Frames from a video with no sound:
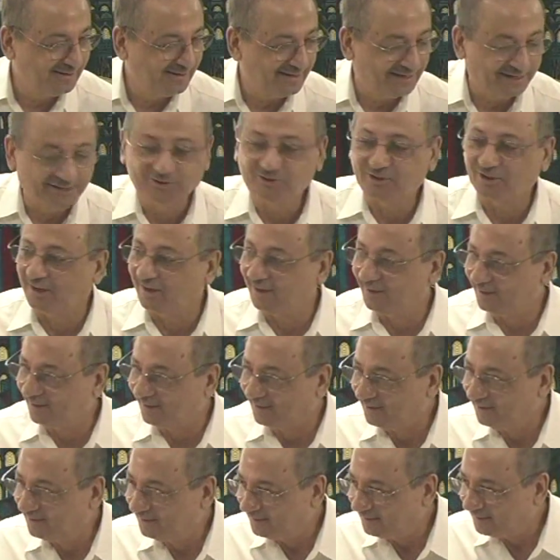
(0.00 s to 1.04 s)
Inshallah.
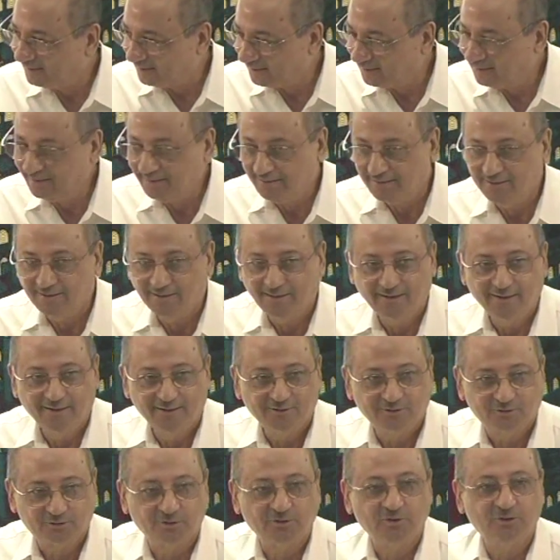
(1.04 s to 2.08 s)
Huh?
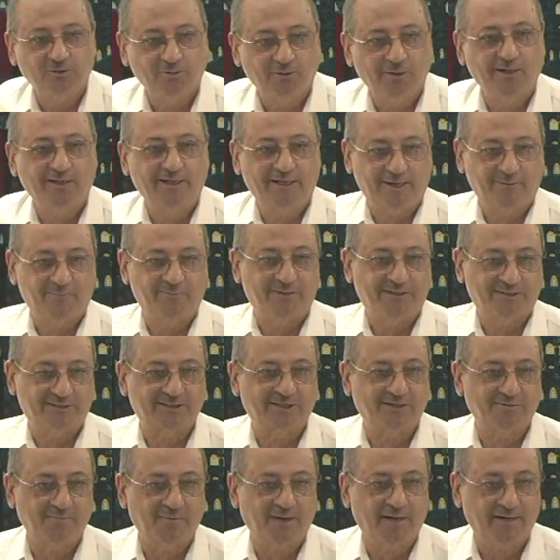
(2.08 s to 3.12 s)
So you will keep this
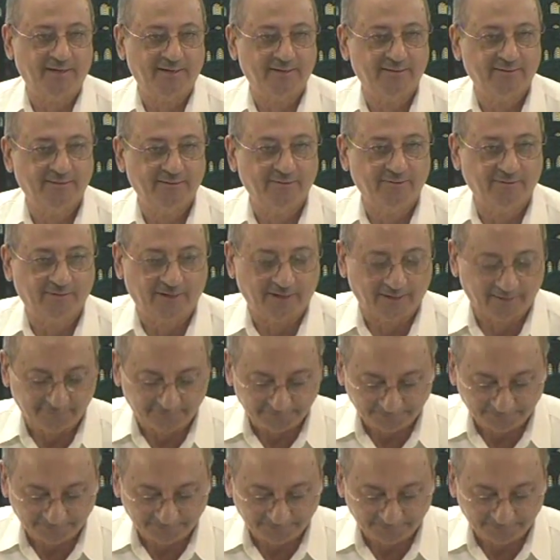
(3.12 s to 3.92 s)
in mind. Okay.